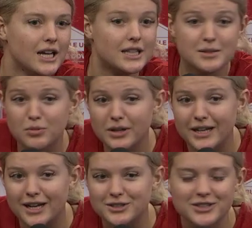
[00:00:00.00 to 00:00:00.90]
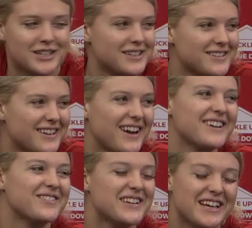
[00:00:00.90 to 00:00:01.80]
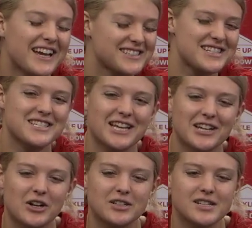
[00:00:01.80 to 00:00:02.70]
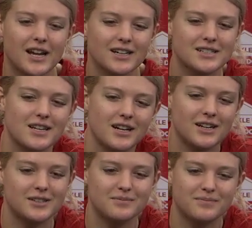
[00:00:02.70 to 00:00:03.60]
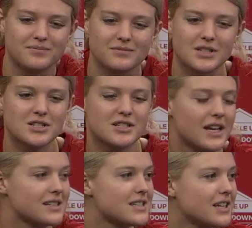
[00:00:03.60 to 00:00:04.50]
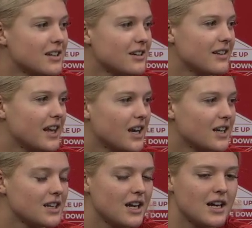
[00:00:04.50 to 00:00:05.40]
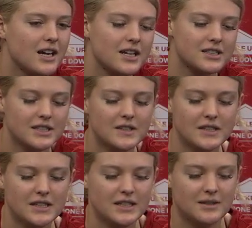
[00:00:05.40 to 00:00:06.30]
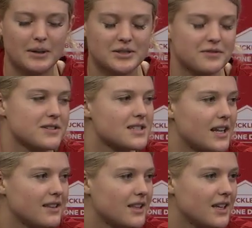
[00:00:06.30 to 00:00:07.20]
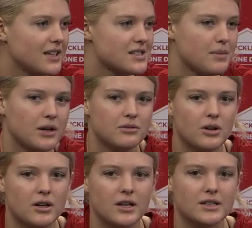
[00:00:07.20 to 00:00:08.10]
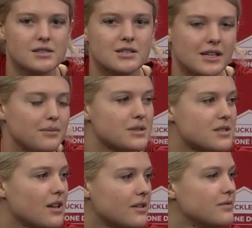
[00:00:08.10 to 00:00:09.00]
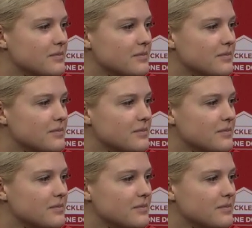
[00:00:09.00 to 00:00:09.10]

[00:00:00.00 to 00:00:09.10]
This morning, actually. We actually stay in contact, just text here and there about different setting things, about his team and stuff.